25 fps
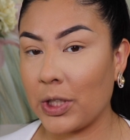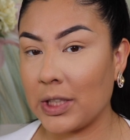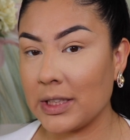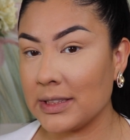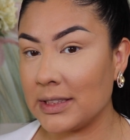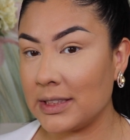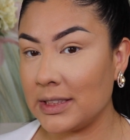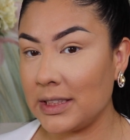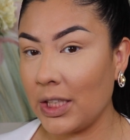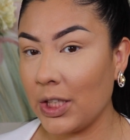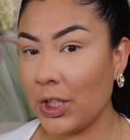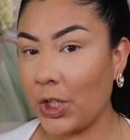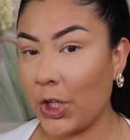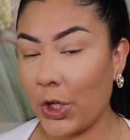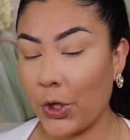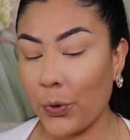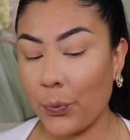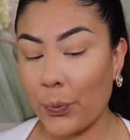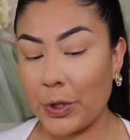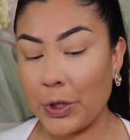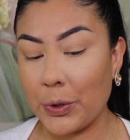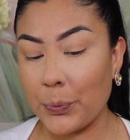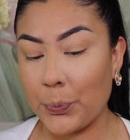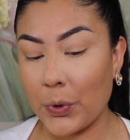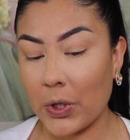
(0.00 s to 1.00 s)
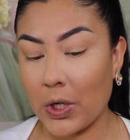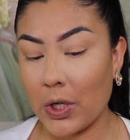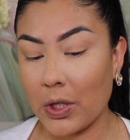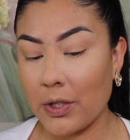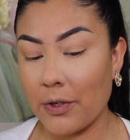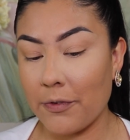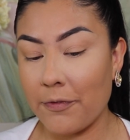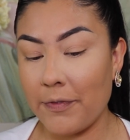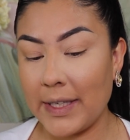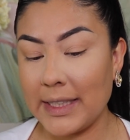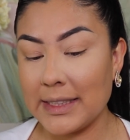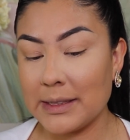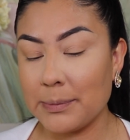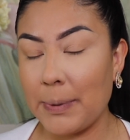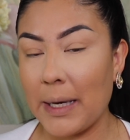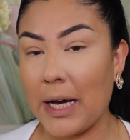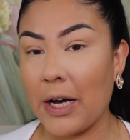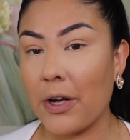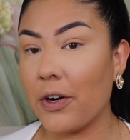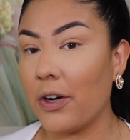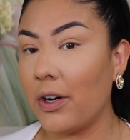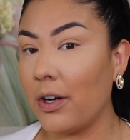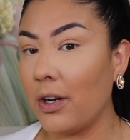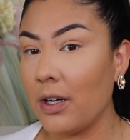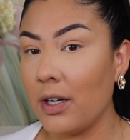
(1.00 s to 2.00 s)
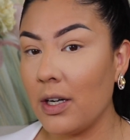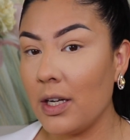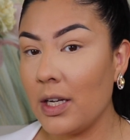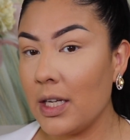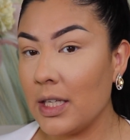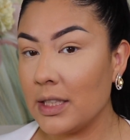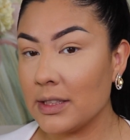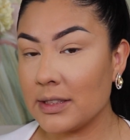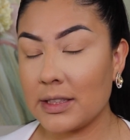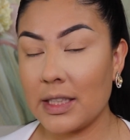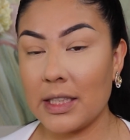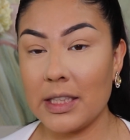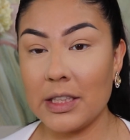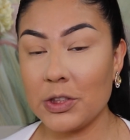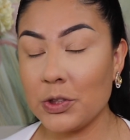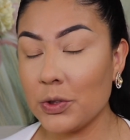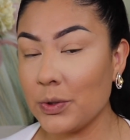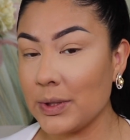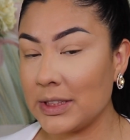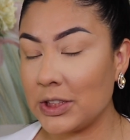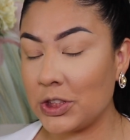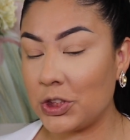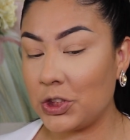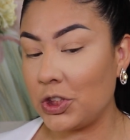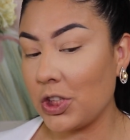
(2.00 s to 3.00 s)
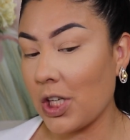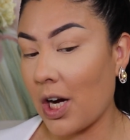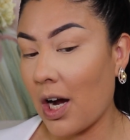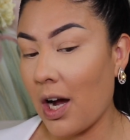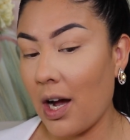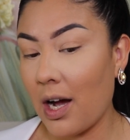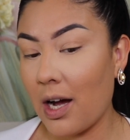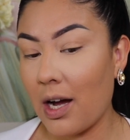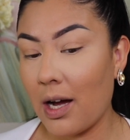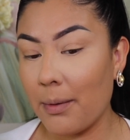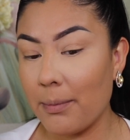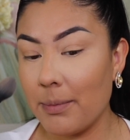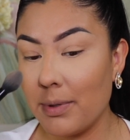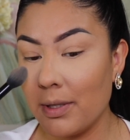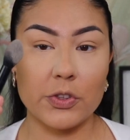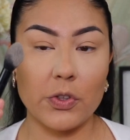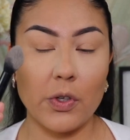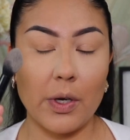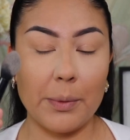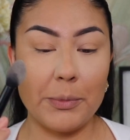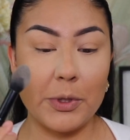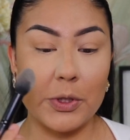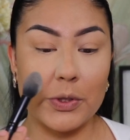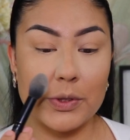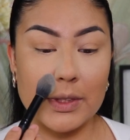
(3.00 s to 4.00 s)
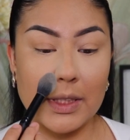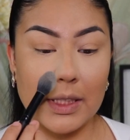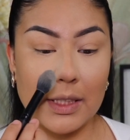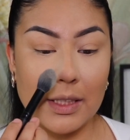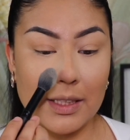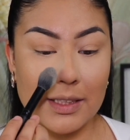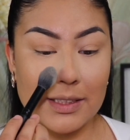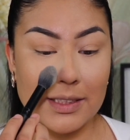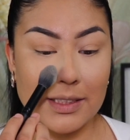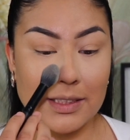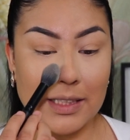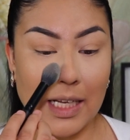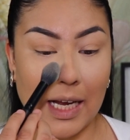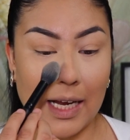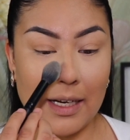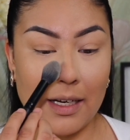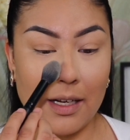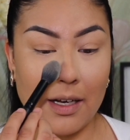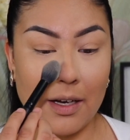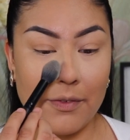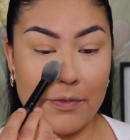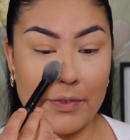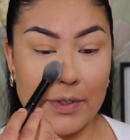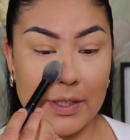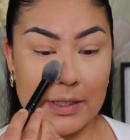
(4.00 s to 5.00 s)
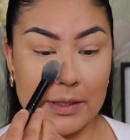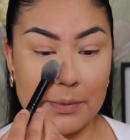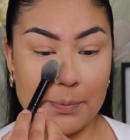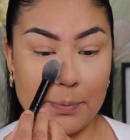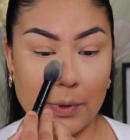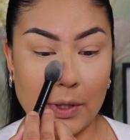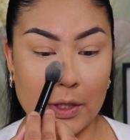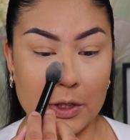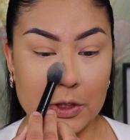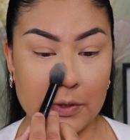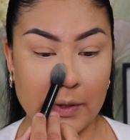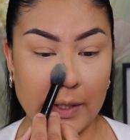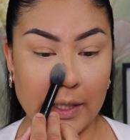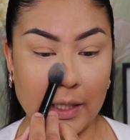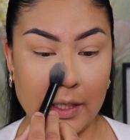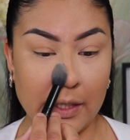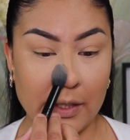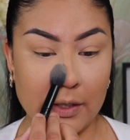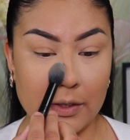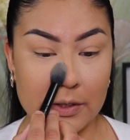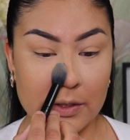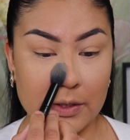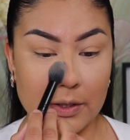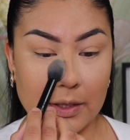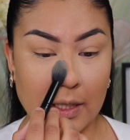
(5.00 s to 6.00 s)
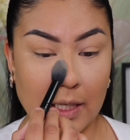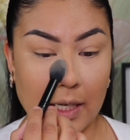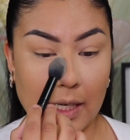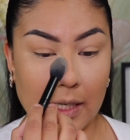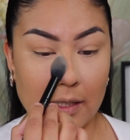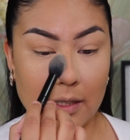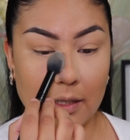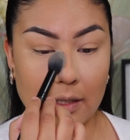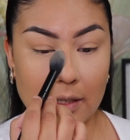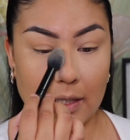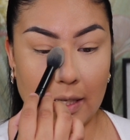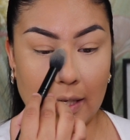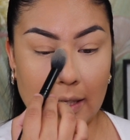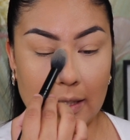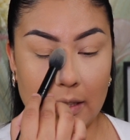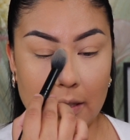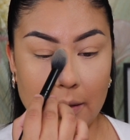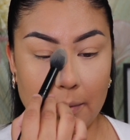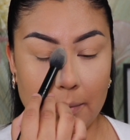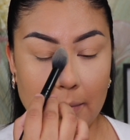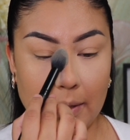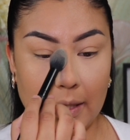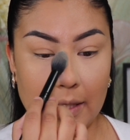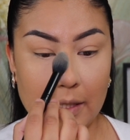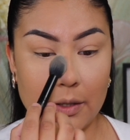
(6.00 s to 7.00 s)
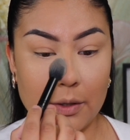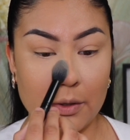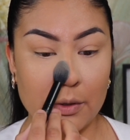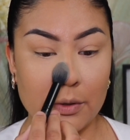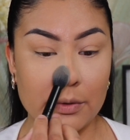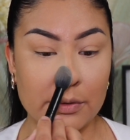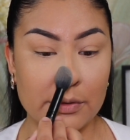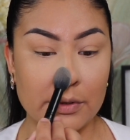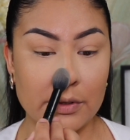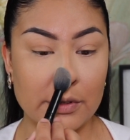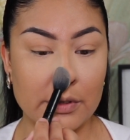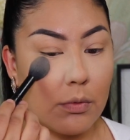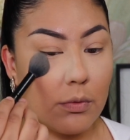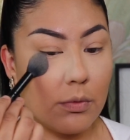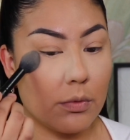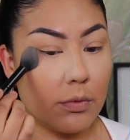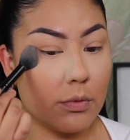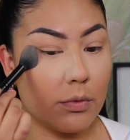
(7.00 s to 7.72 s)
concealer when you put on the face powder. It's gonna do its job. So I'm using the side of this brush right here to kind of line up my nose.